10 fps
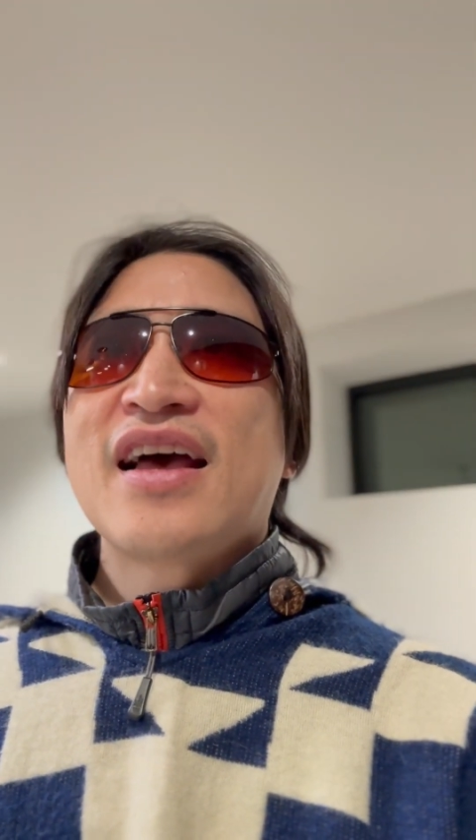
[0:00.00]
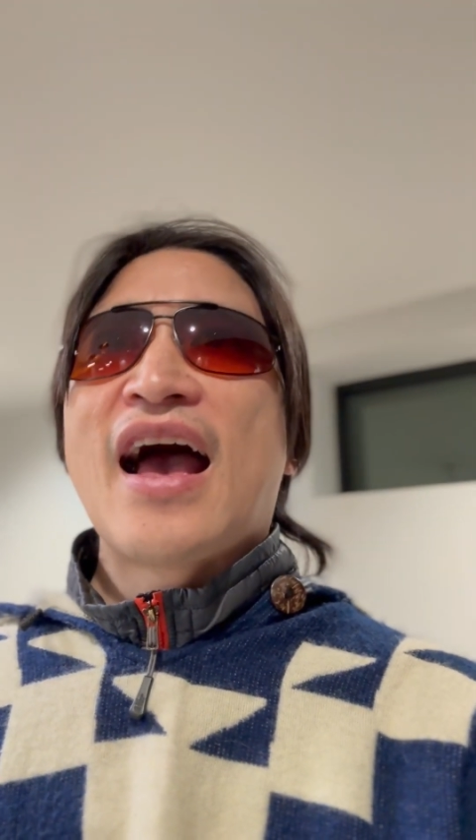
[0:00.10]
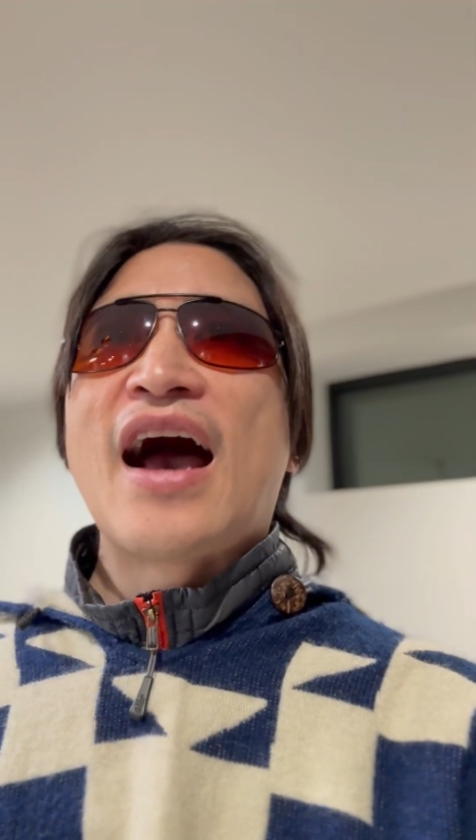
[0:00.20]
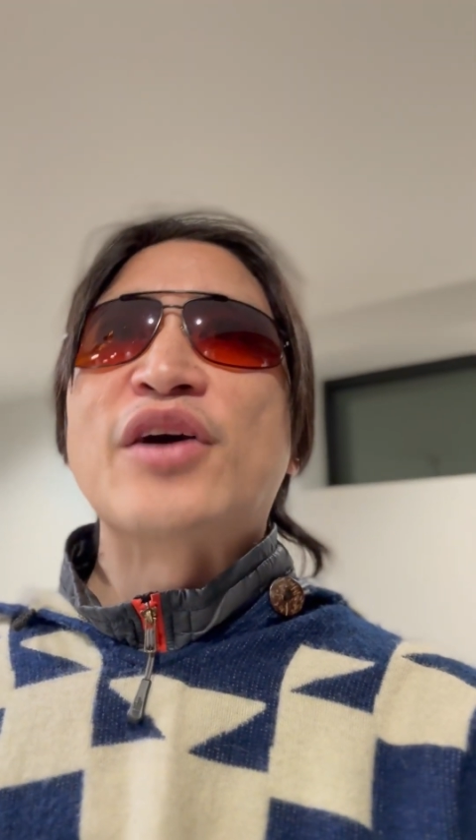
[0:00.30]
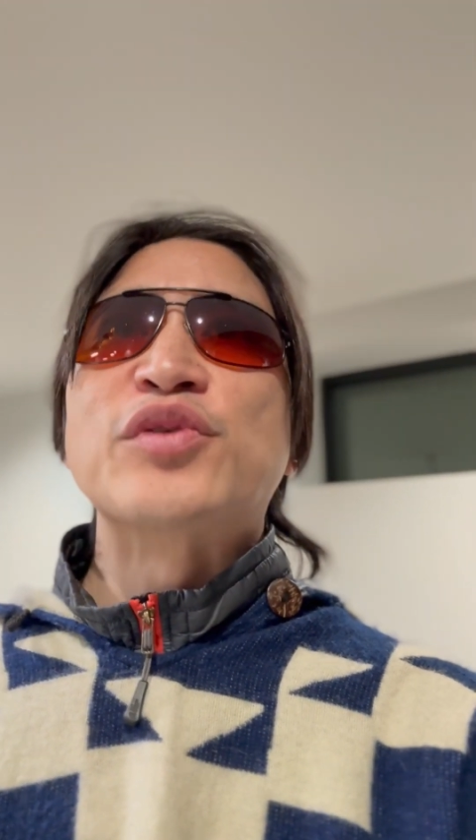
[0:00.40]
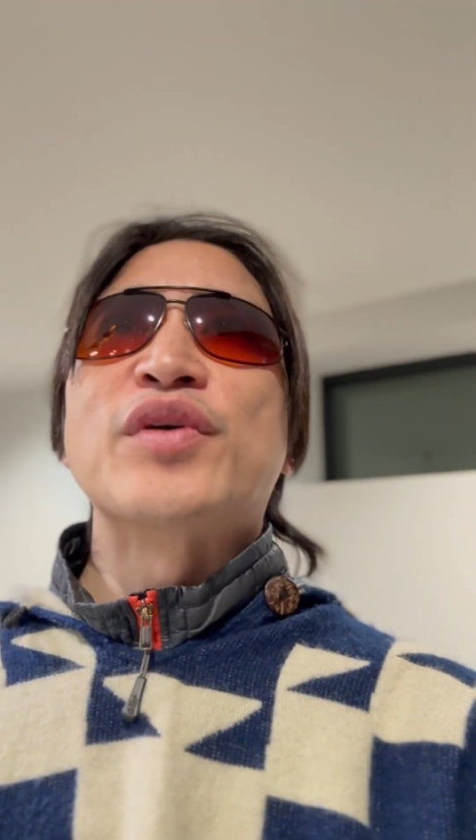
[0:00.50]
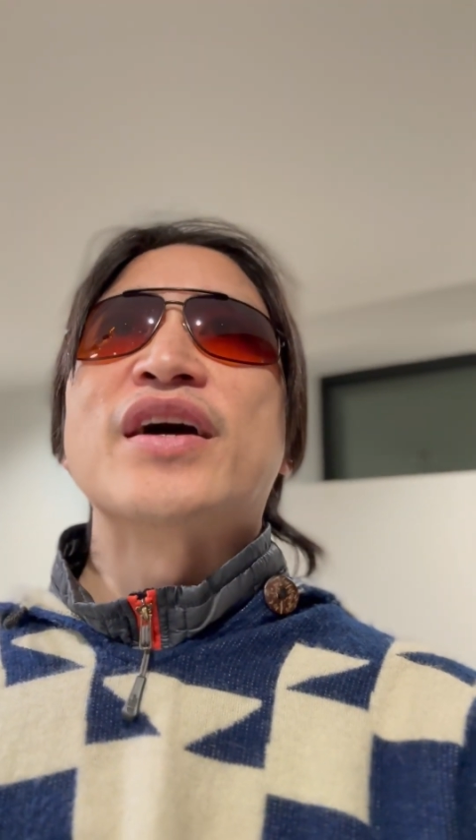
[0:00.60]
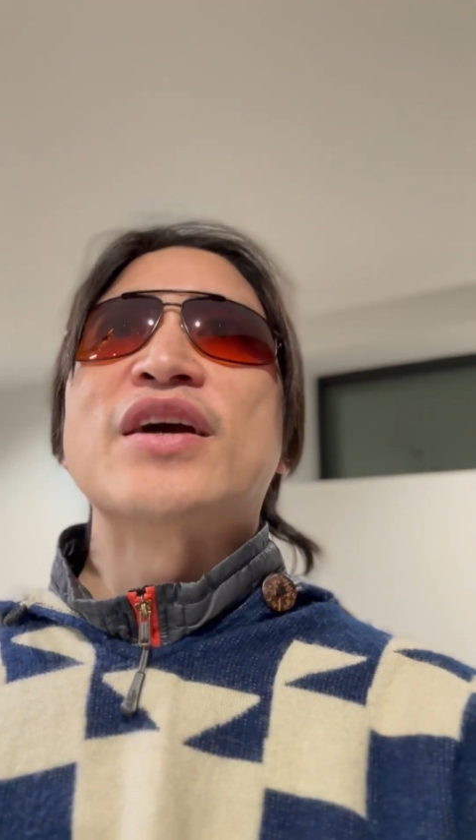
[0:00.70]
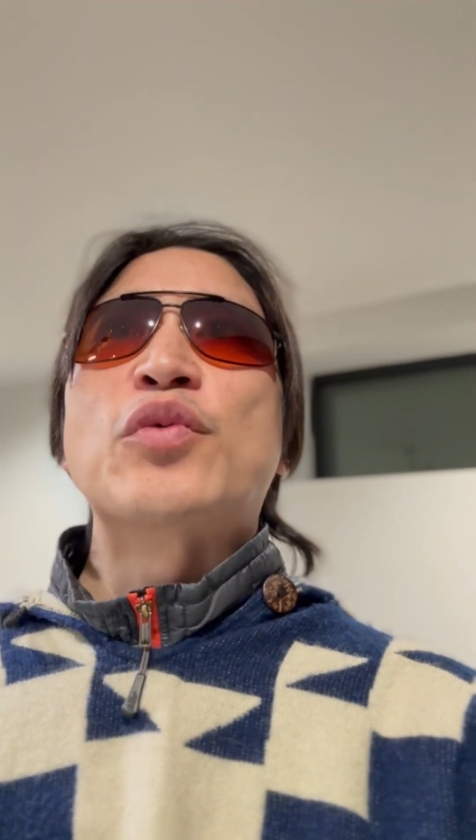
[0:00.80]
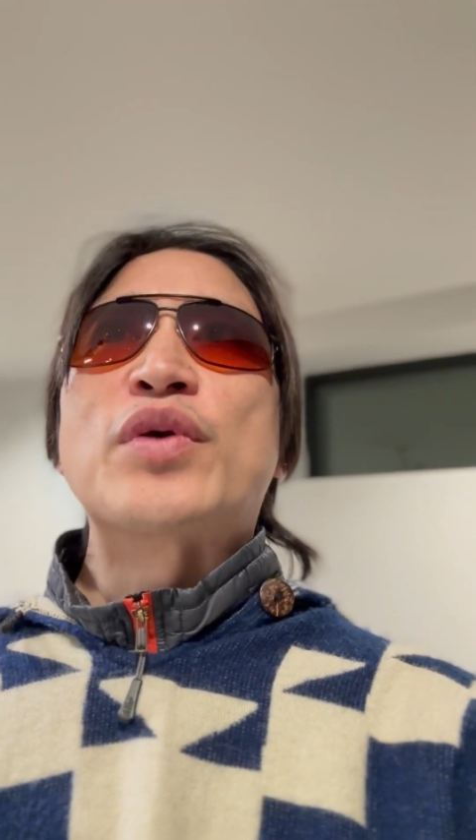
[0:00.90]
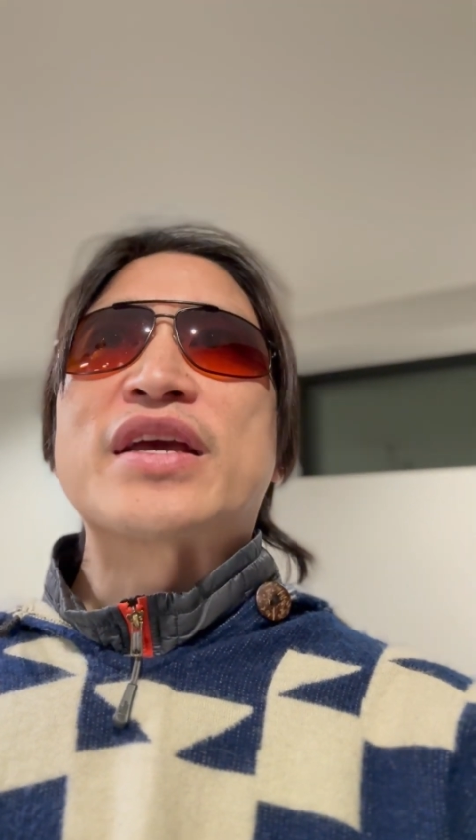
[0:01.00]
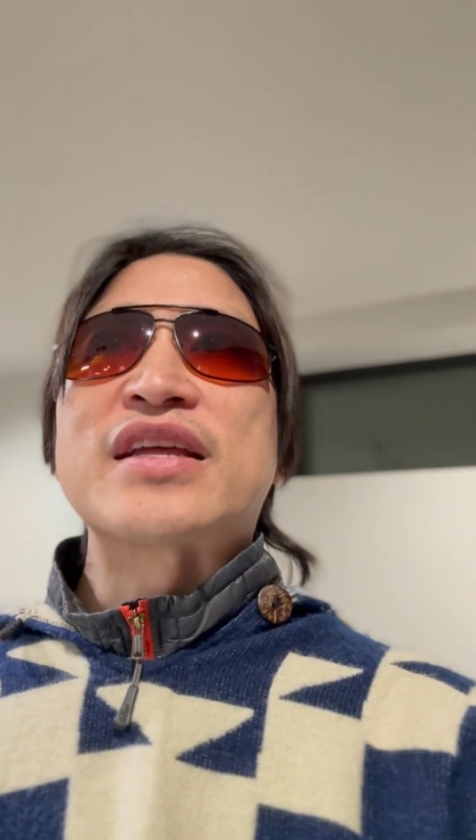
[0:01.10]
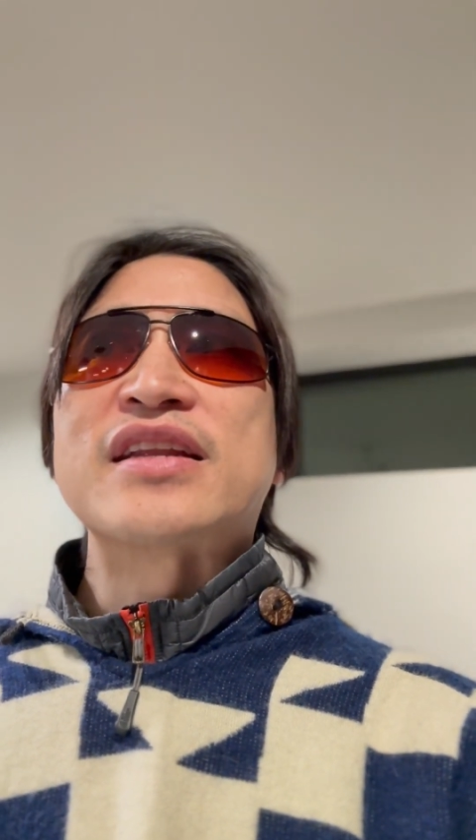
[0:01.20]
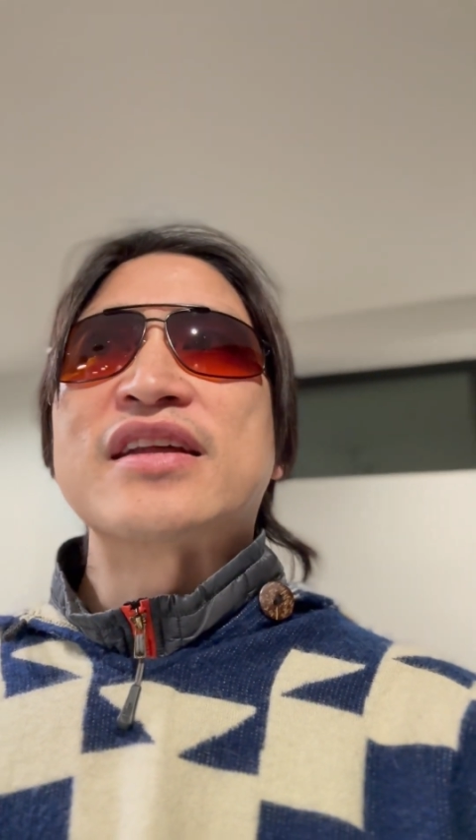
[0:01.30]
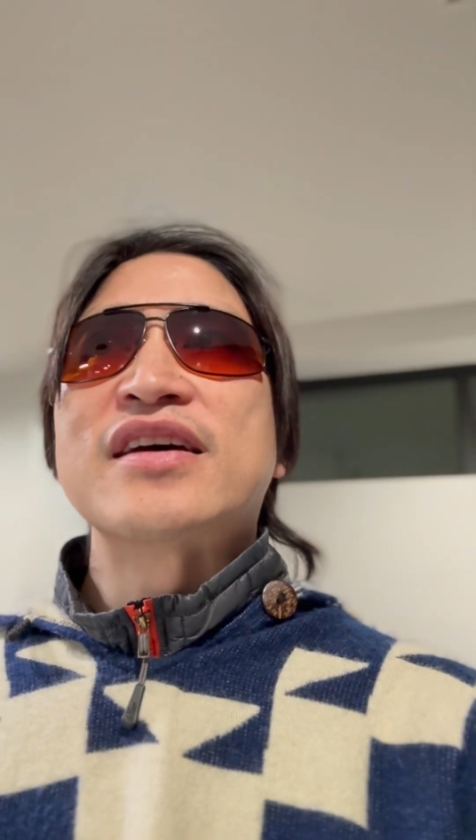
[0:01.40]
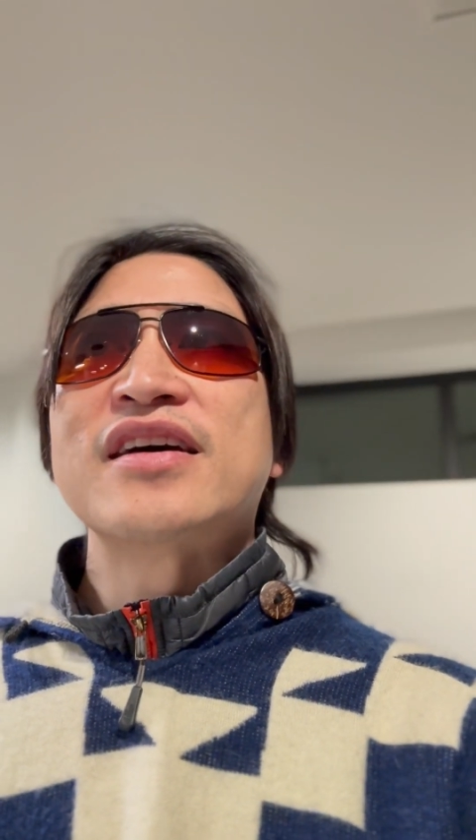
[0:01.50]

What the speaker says: how do I awaken